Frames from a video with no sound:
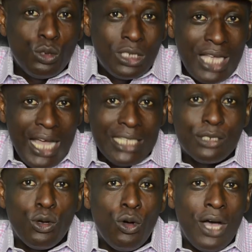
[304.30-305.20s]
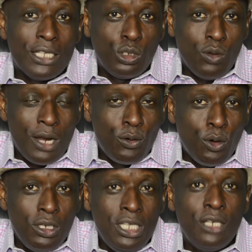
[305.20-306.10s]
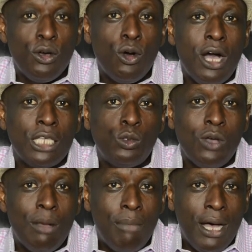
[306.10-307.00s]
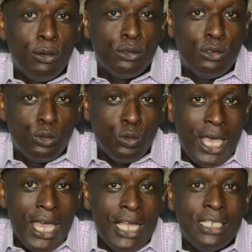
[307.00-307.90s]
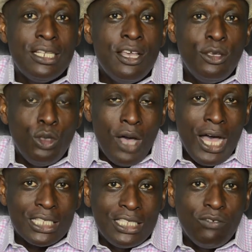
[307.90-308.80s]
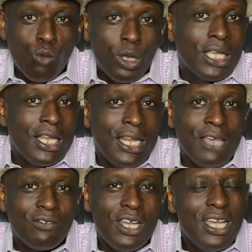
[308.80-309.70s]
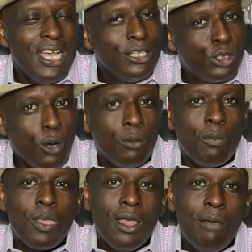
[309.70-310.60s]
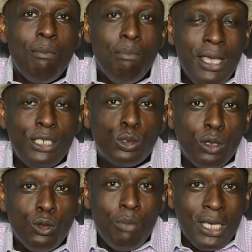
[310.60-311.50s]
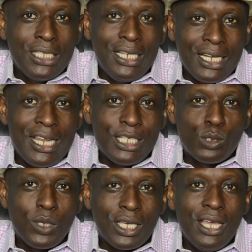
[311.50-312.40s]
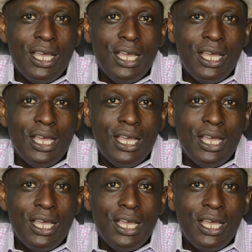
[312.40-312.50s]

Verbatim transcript: start or as you are running or as you are about to end your active working life. So make sure you make it a date next week.